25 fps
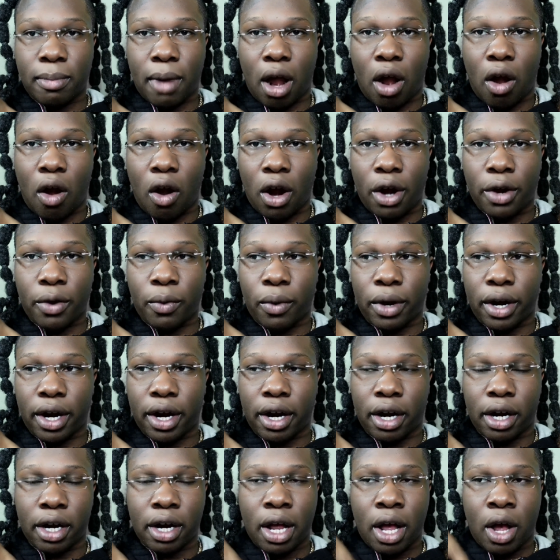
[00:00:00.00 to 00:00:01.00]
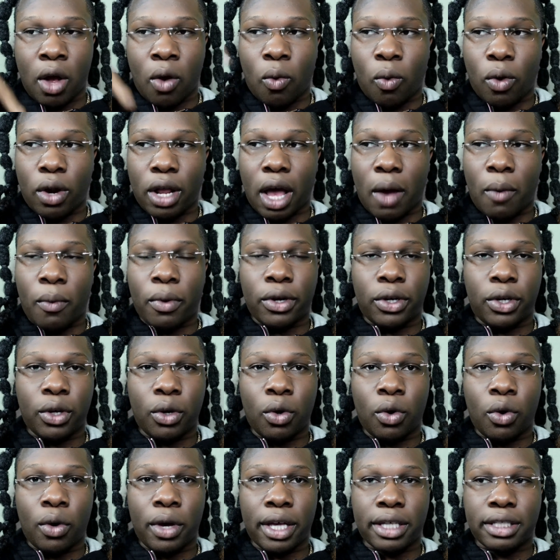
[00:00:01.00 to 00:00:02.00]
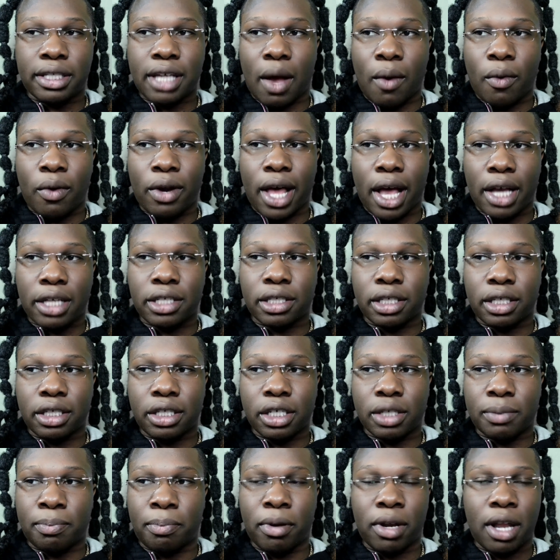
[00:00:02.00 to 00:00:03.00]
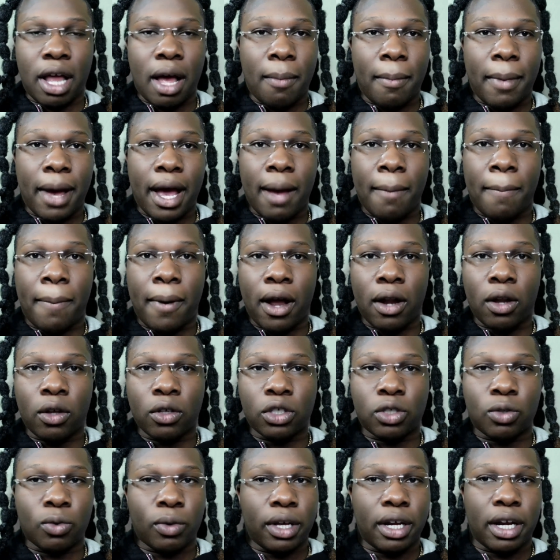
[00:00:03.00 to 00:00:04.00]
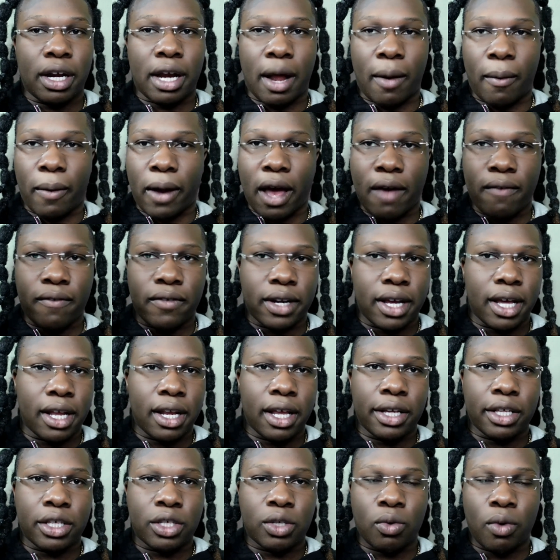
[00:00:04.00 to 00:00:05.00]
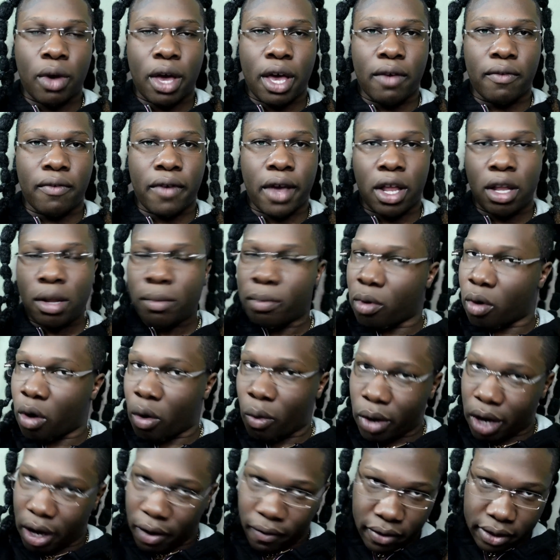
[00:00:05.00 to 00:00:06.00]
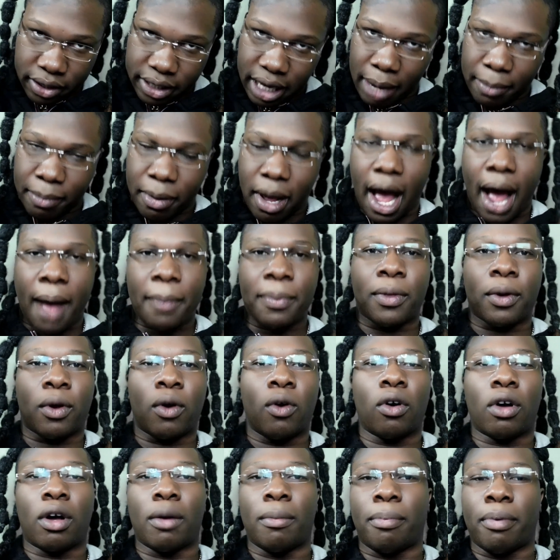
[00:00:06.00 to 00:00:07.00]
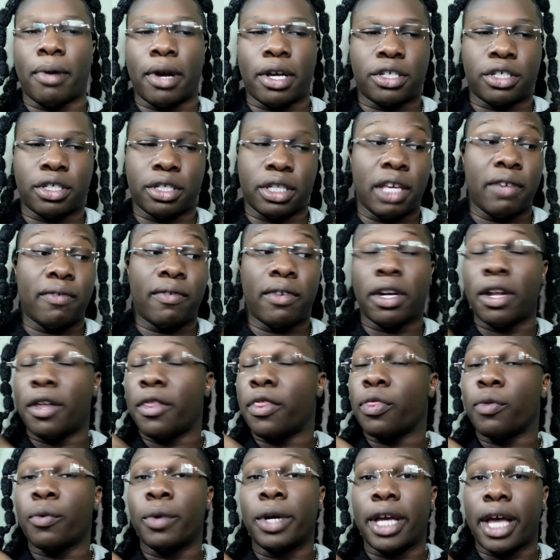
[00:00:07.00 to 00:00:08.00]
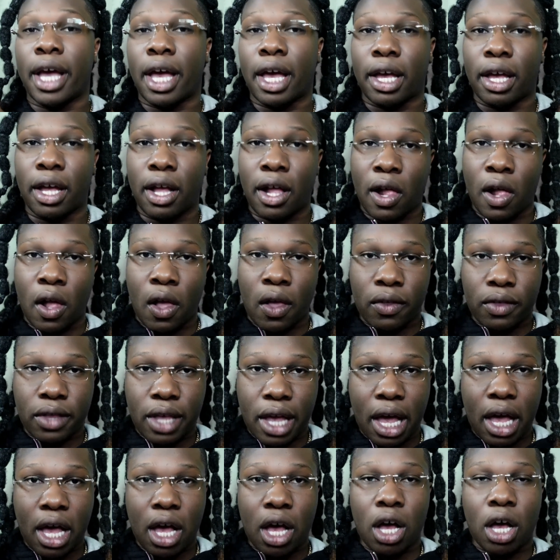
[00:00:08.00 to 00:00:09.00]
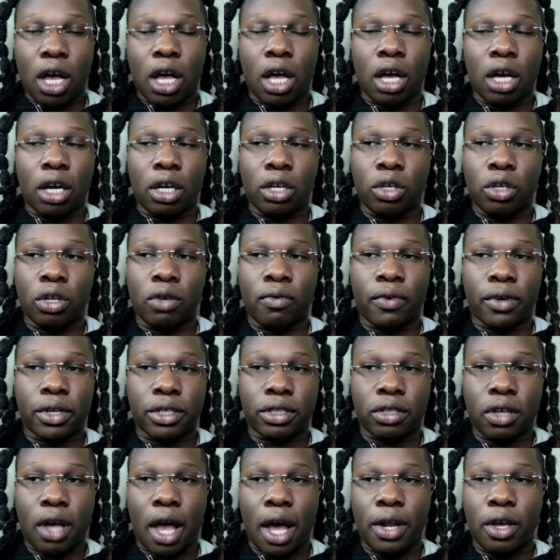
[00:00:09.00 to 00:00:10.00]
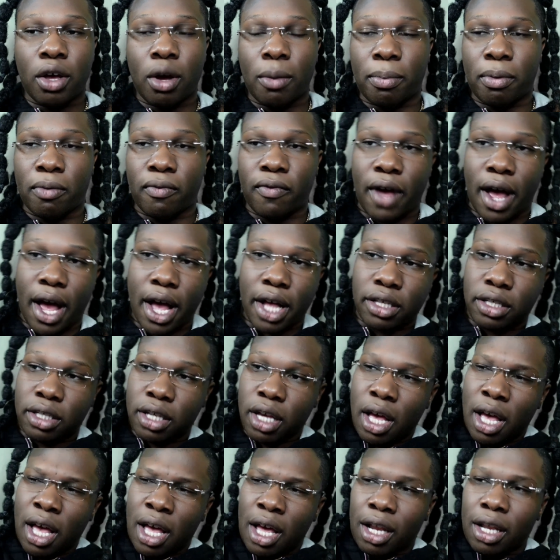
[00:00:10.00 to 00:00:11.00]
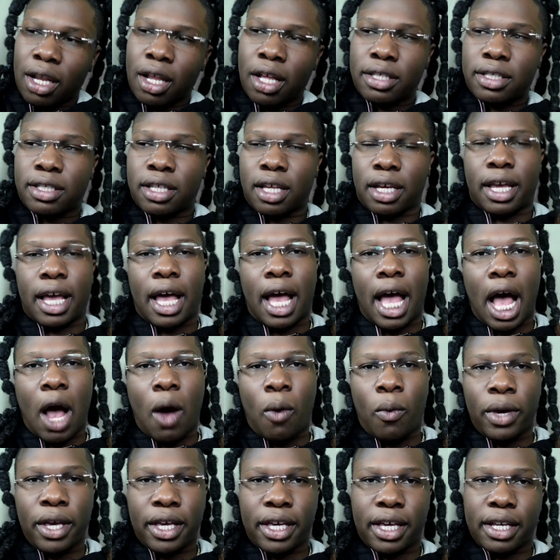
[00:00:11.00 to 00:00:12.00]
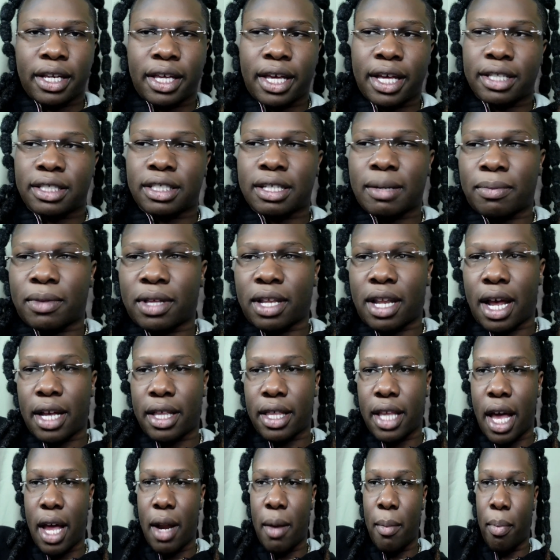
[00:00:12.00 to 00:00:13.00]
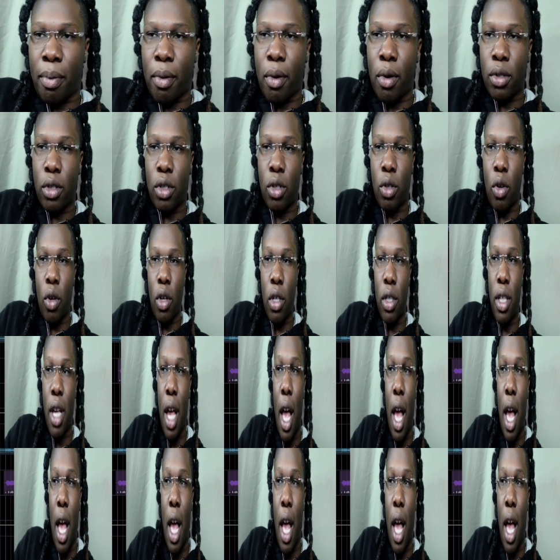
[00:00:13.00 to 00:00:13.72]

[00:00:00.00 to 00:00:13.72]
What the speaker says: my hardware, what I would do is I would actually just pull out my Apollo Twin and I would have an LA2A available, or whatever type of optical compression, even a 3A that Universal Audio provides. Let's look at how we can get something like that in Pro Tools.